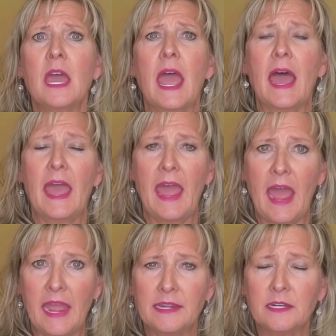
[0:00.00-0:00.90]
a
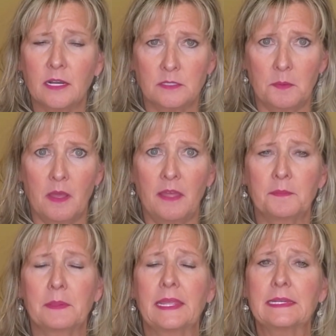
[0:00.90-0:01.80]
high deductible health
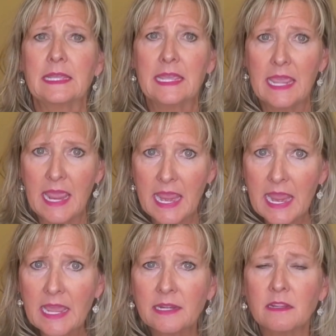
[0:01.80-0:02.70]
plan
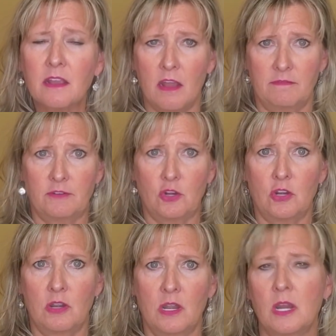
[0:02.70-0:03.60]
can
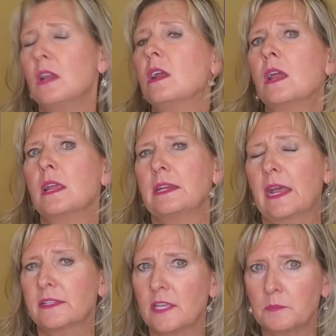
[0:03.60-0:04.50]
cover, not
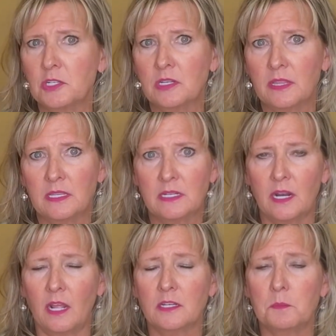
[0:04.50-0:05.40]
subject to the
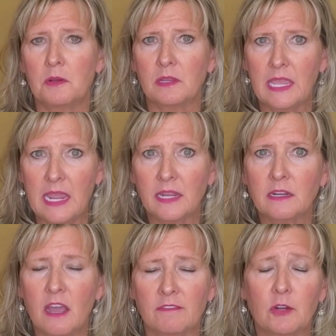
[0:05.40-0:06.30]
deductible, can
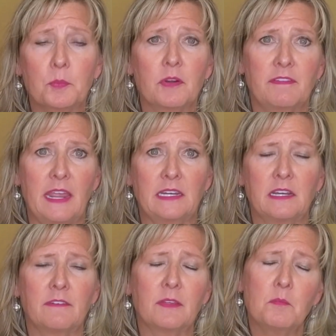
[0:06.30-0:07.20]
cover
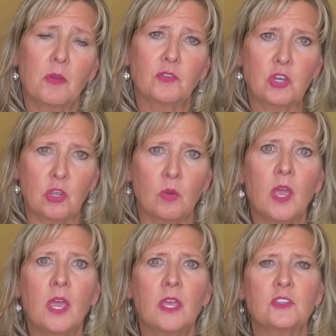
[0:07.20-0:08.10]
preventative, and most do.
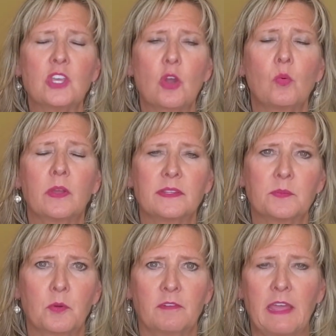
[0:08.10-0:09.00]
So what is
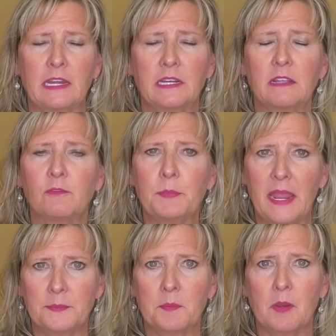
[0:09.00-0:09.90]
preventative?
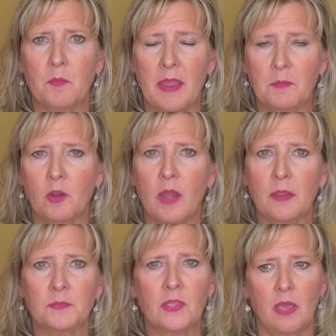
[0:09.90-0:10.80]
Pap smear
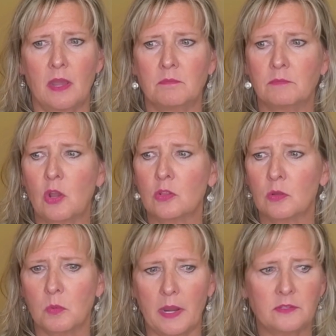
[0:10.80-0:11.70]
mammograms,
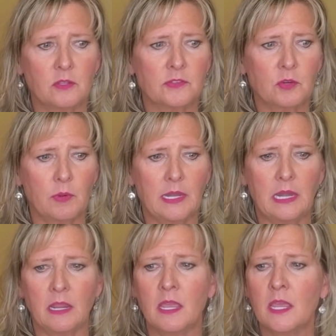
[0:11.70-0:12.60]
colorectal screening,